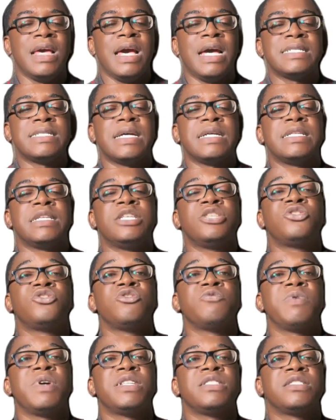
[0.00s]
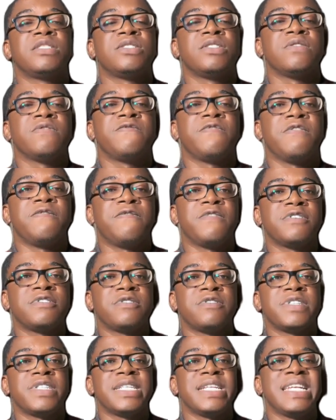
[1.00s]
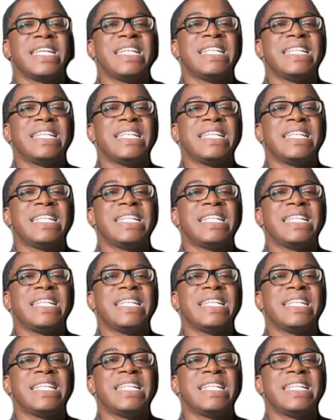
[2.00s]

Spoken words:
as an instrument for fostering